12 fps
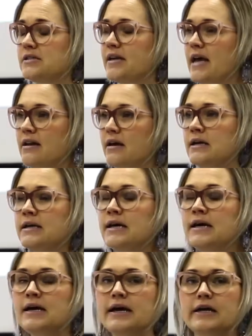standi
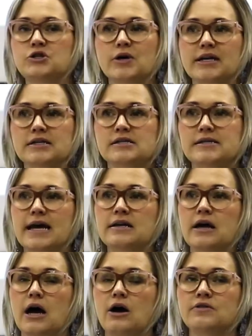and to understand
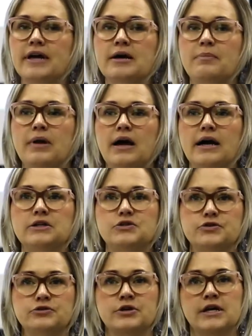how they apply
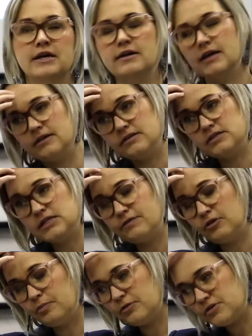to the
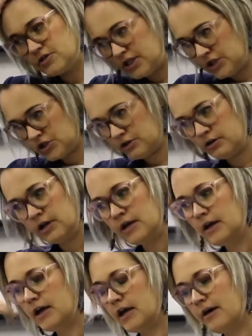civil procedure
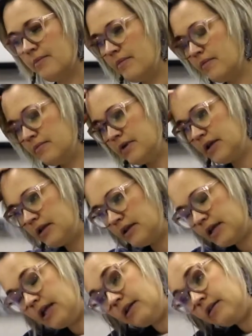
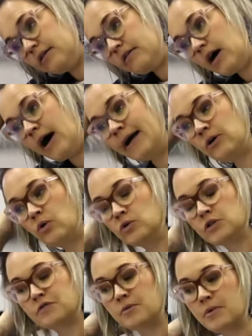in the High
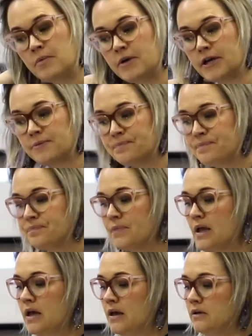Court of Namibia.
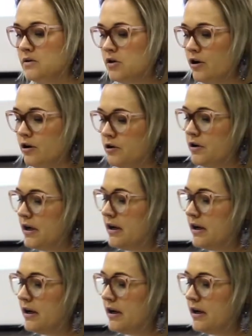So